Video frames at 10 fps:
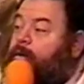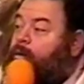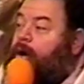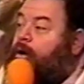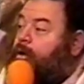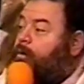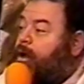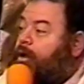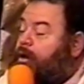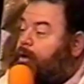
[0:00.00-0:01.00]
Well,
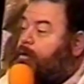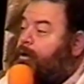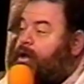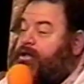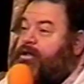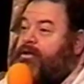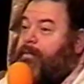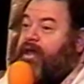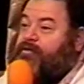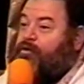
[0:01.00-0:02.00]
well, according to the
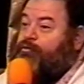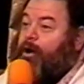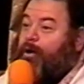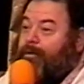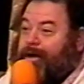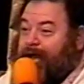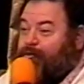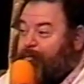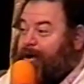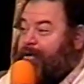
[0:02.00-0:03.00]
Damascus Road
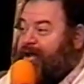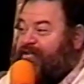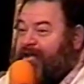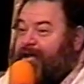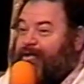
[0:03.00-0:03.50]
experience,